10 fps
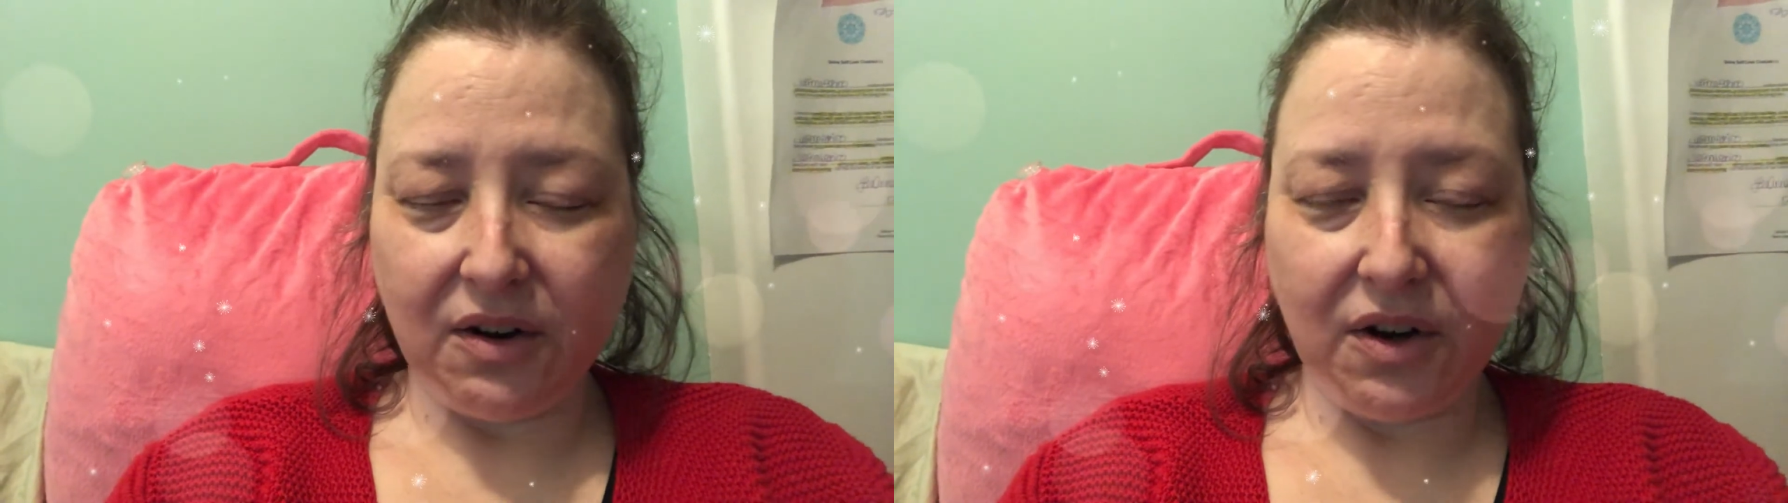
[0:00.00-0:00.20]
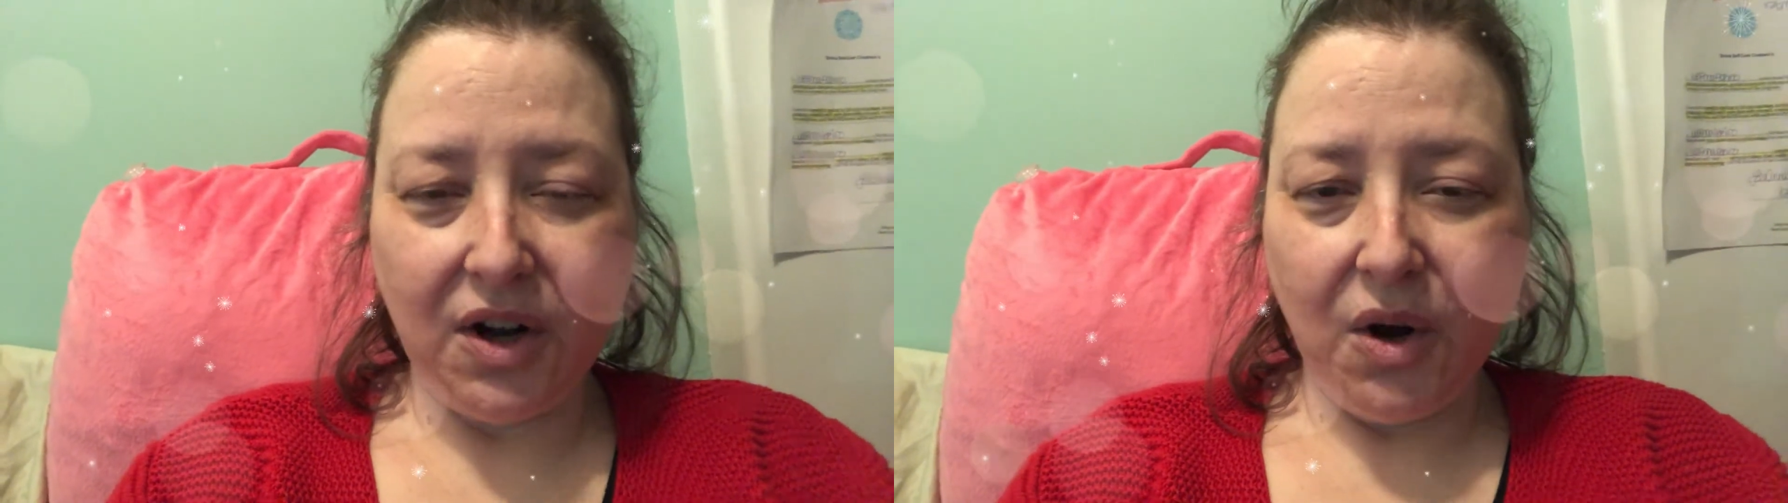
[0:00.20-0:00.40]

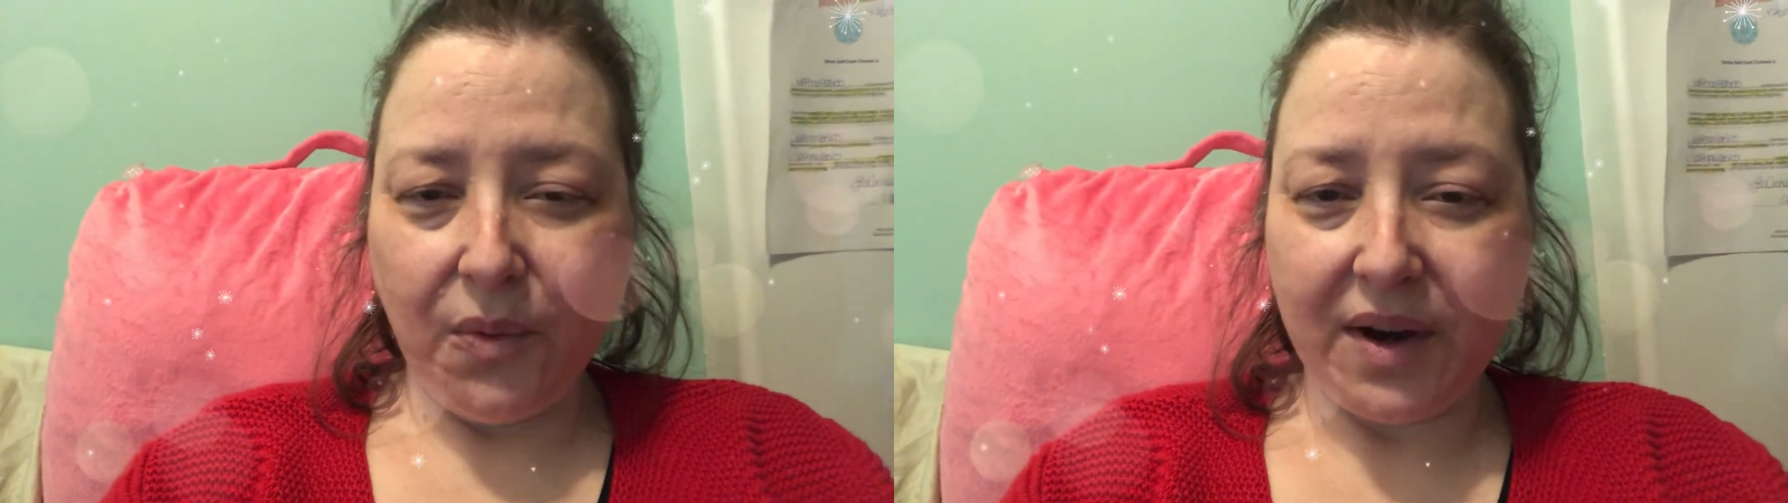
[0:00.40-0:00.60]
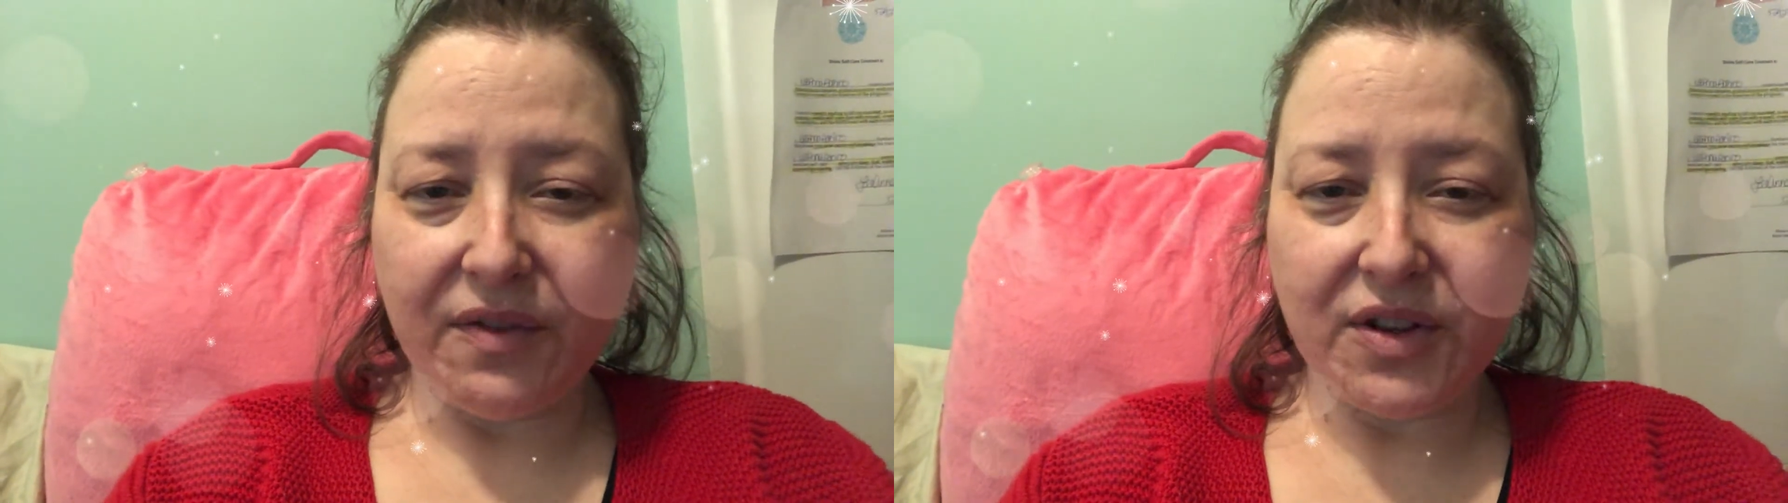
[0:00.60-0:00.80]
or
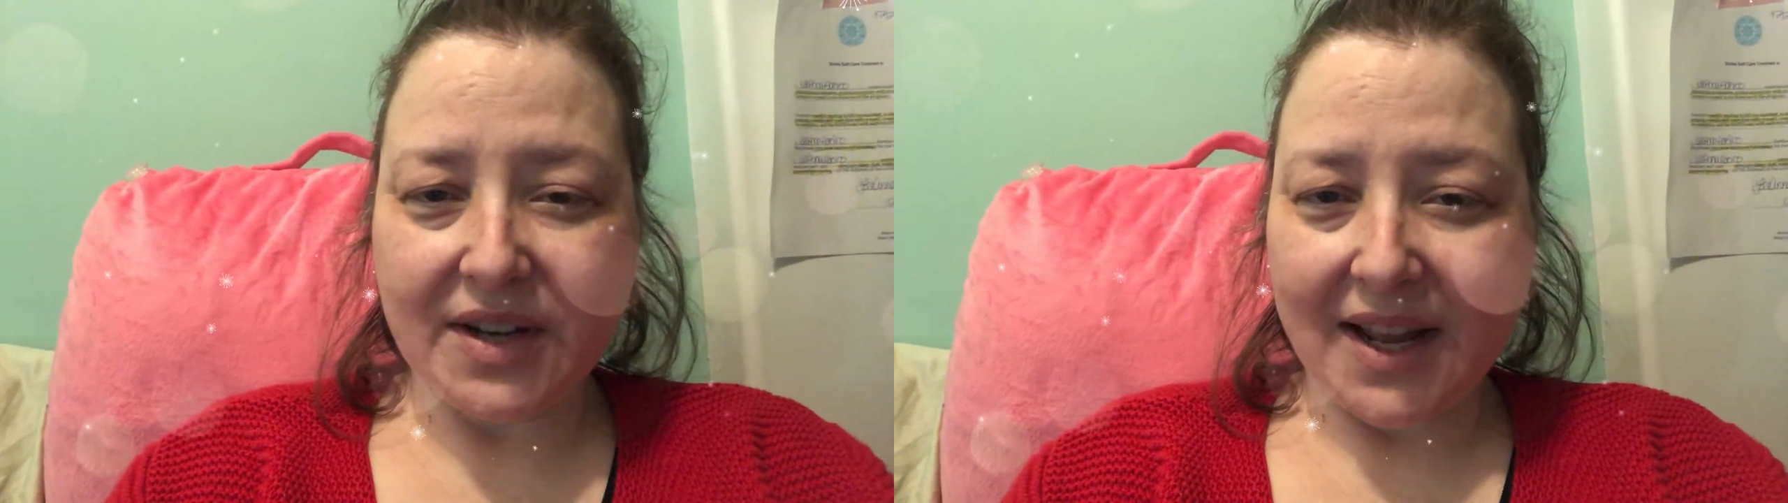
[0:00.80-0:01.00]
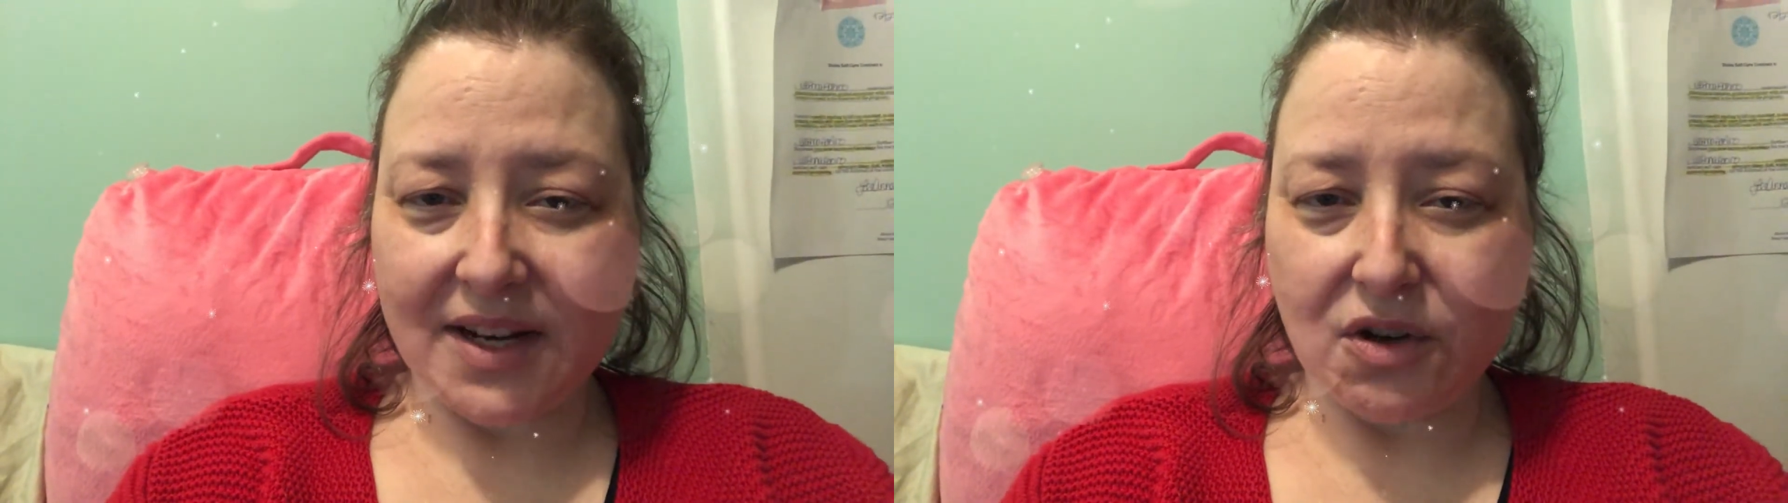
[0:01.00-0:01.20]
whatever the
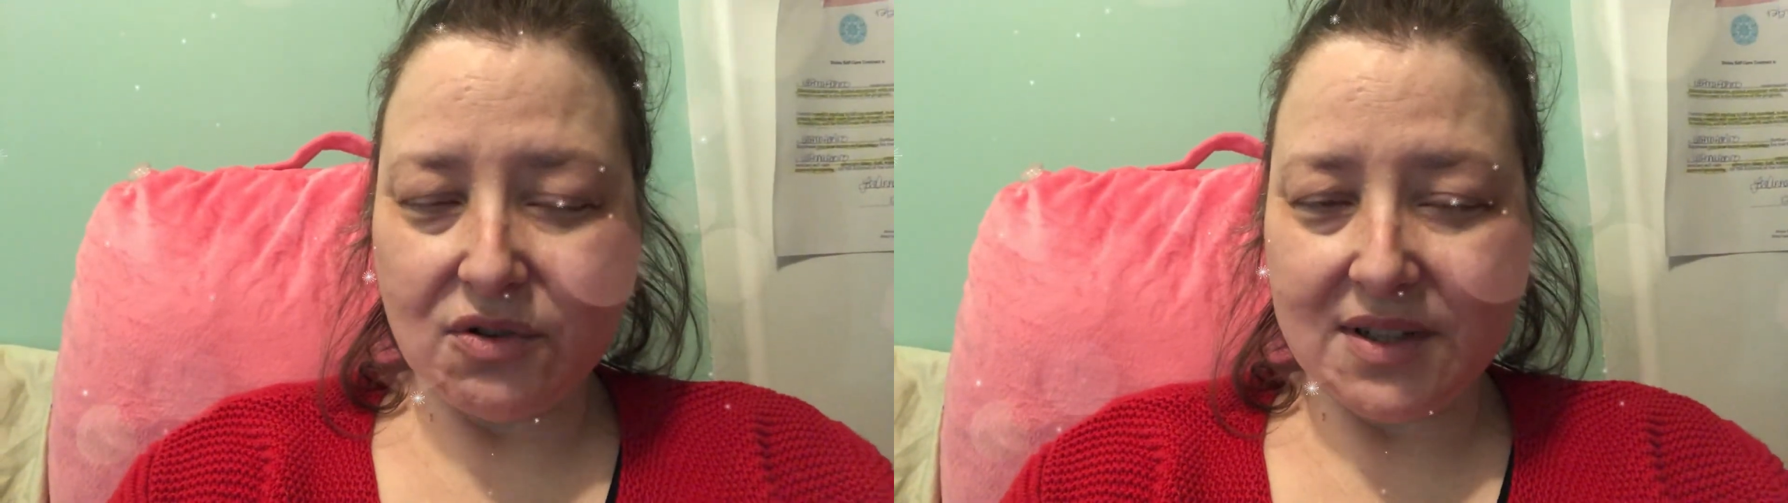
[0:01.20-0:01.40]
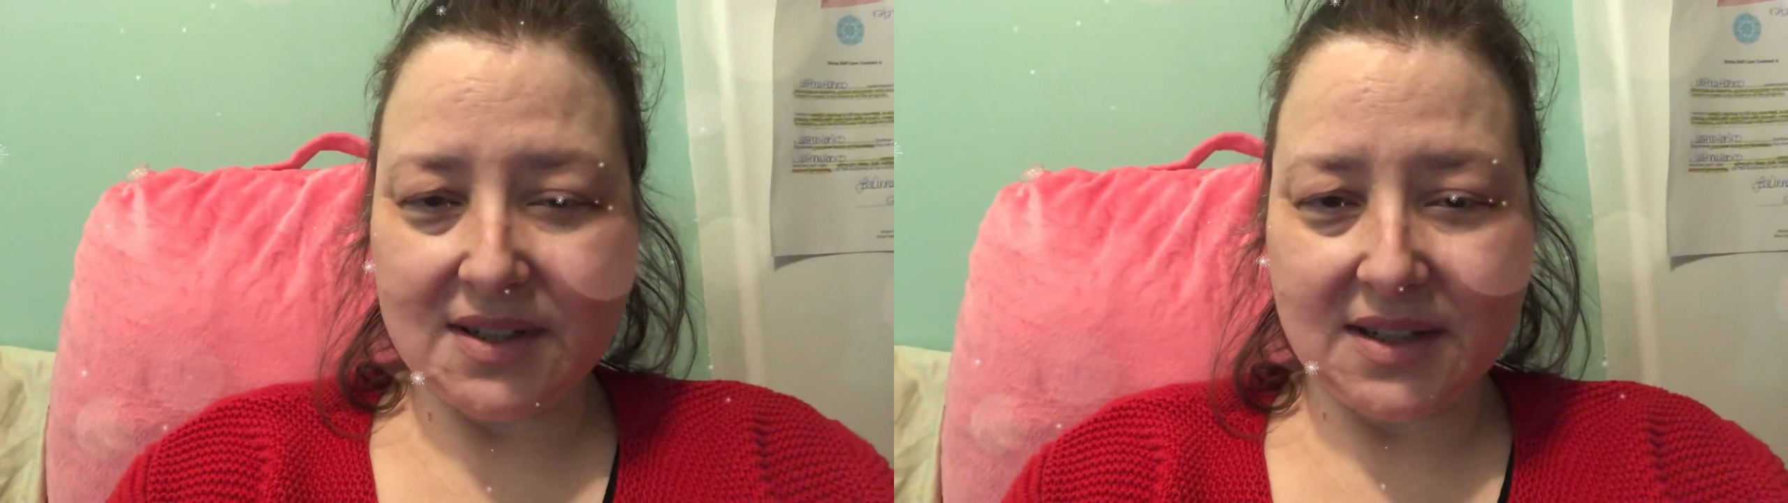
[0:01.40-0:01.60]

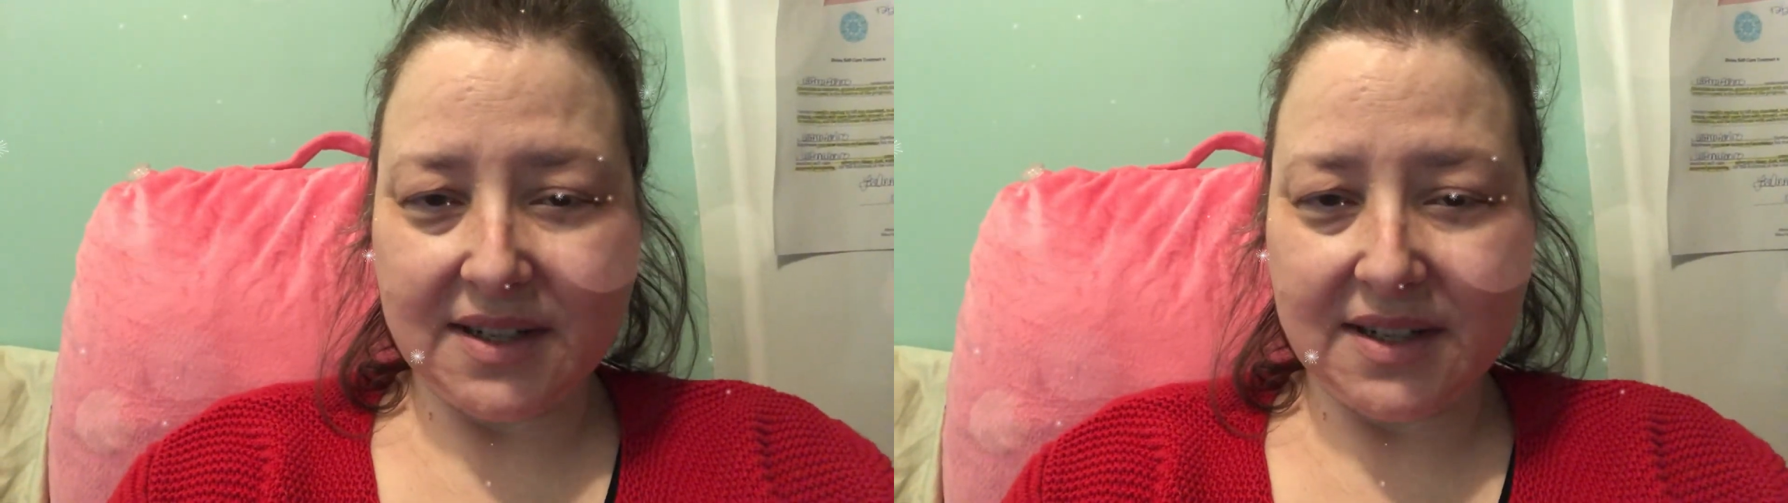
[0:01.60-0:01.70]
diagnosis